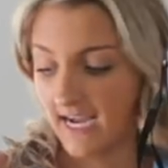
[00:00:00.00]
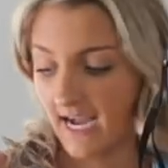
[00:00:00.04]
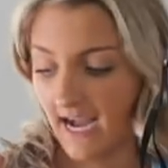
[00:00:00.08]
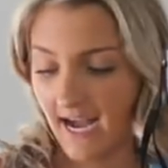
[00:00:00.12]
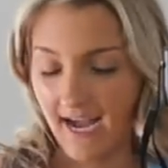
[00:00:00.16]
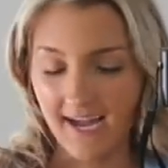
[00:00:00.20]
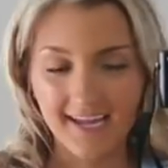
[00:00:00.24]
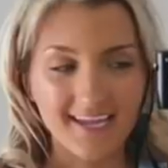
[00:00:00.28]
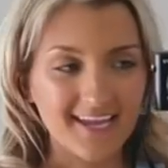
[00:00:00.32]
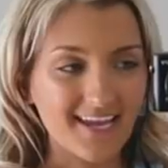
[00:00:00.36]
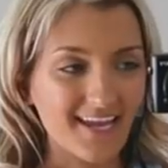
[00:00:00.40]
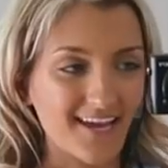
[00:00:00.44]

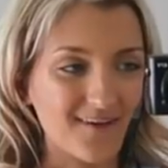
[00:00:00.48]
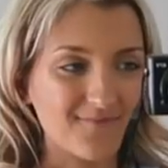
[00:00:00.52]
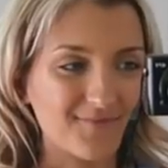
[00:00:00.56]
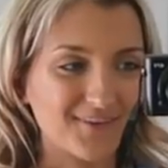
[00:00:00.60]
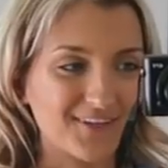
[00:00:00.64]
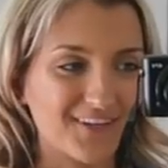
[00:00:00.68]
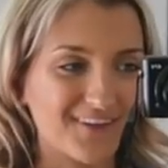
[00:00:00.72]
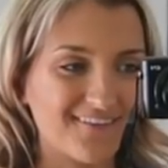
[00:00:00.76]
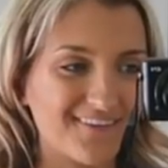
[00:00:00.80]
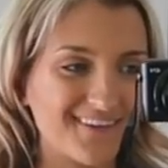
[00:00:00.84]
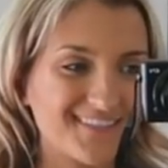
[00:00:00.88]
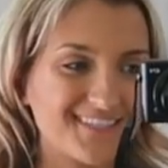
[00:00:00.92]
I
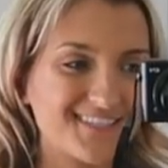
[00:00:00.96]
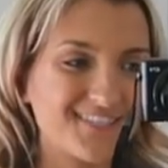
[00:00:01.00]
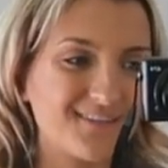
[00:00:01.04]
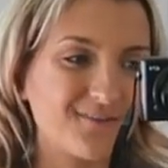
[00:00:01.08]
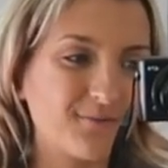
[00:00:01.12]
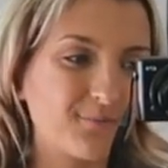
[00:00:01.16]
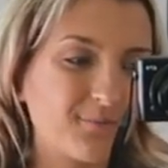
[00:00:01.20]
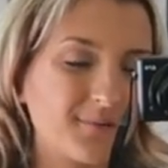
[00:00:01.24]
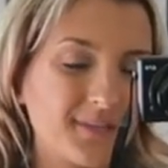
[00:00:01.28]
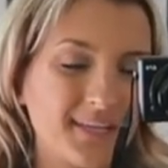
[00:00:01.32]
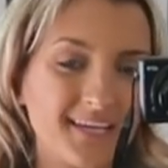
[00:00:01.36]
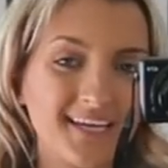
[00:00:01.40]
am going
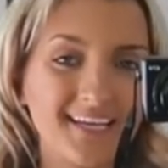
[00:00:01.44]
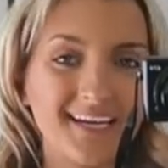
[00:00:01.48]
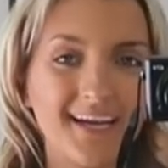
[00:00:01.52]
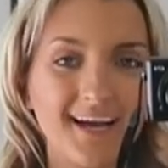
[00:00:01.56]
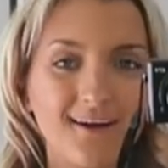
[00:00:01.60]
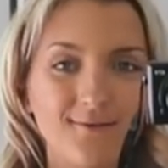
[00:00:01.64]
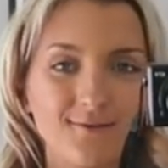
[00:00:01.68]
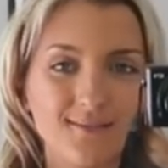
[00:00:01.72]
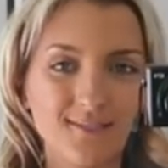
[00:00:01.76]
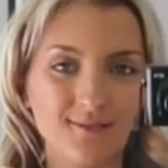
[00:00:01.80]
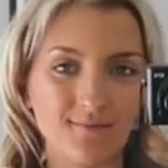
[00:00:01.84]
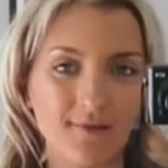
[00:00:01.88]
to plan
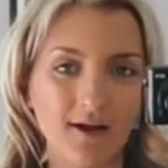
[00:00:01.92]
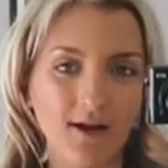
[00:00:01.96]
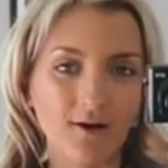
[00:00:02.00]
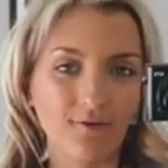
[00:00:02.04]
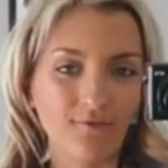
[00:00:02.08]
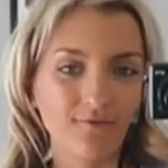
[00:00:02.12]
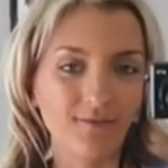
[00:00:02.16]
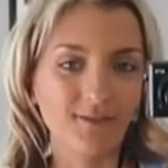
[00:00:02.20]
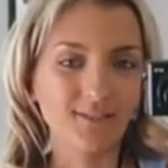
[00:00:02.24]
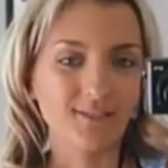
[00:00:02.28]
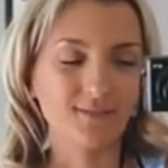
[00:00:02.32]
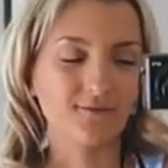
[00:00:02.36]
out some
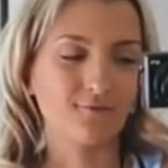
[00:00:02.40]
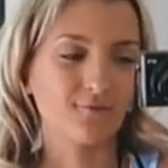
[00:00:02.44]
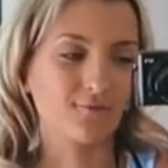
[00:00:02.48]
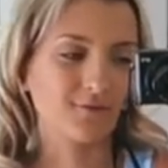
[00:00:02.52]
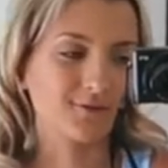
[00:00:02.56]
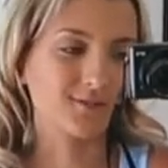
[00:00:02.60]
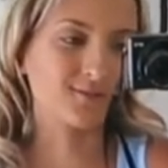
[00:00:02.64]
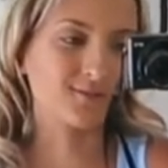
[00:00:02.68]
outfits for